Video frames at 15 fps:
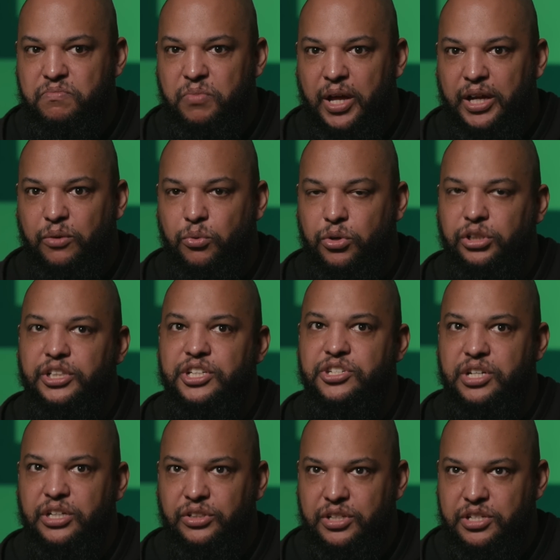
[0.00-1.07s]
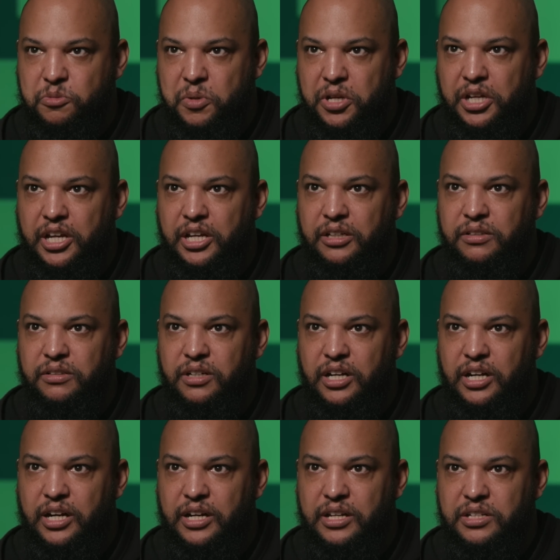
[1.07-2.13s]
like realistically speaking,
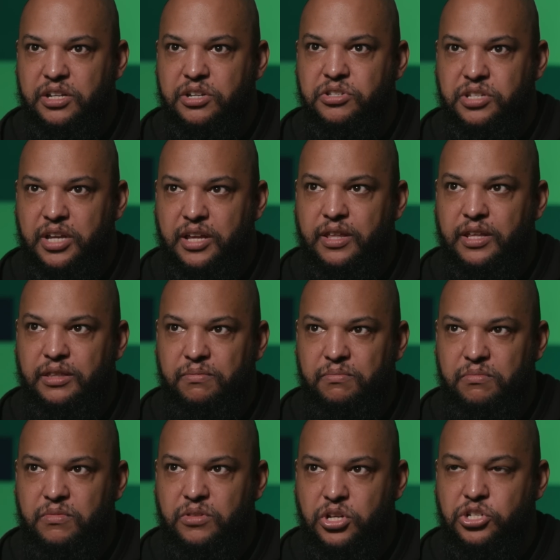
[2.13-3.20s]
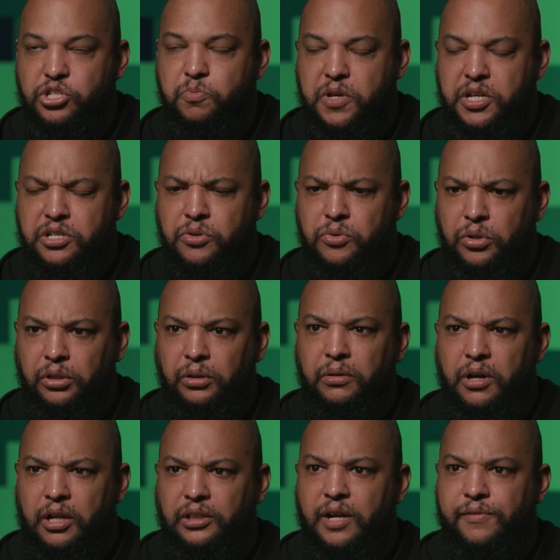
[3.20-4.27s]
it does speak to
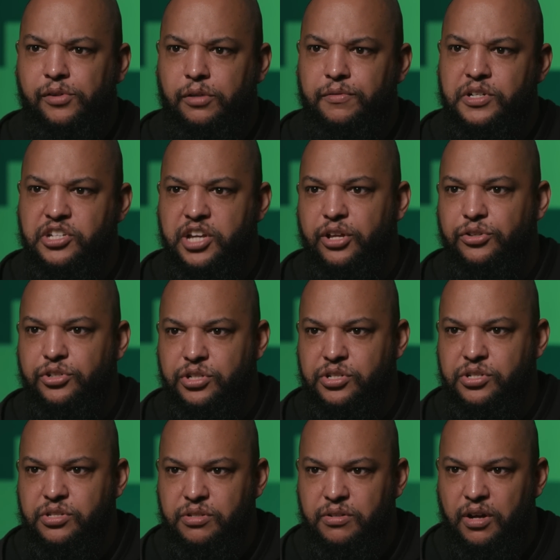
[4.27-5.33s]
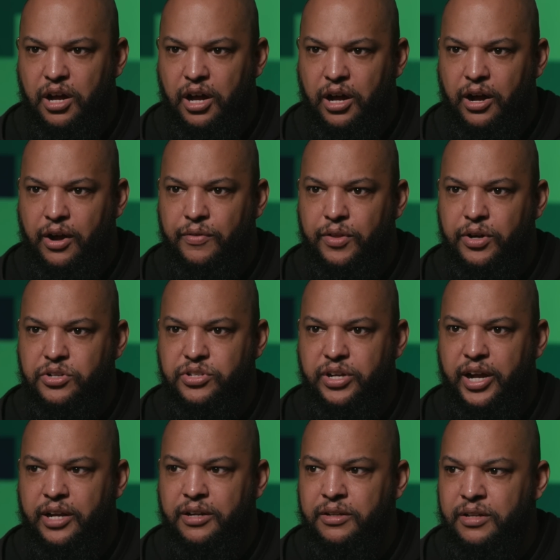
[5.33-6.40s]
a level of intelligence on their
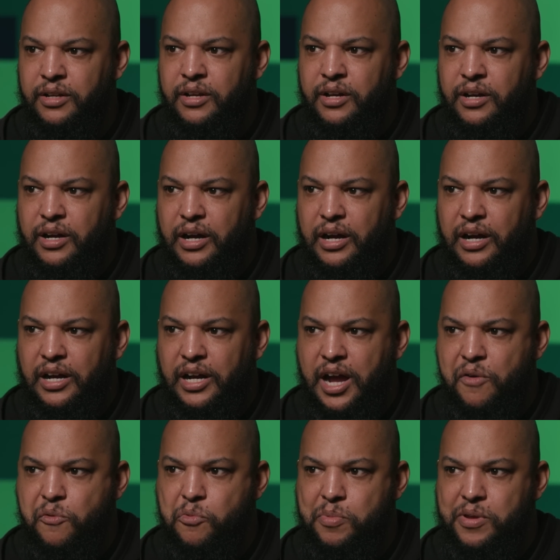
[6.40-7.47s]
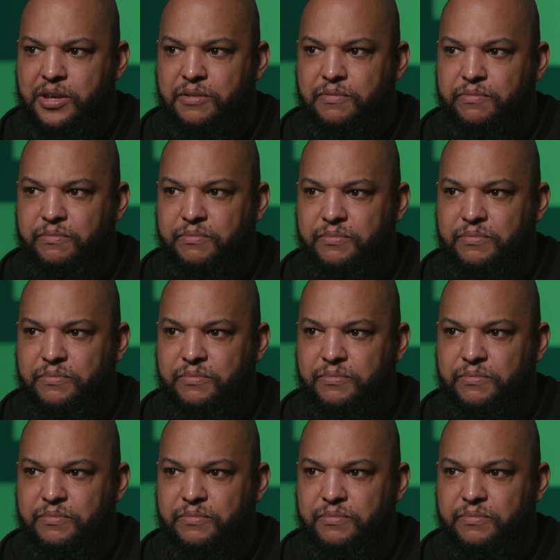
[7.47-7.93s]
side. I would be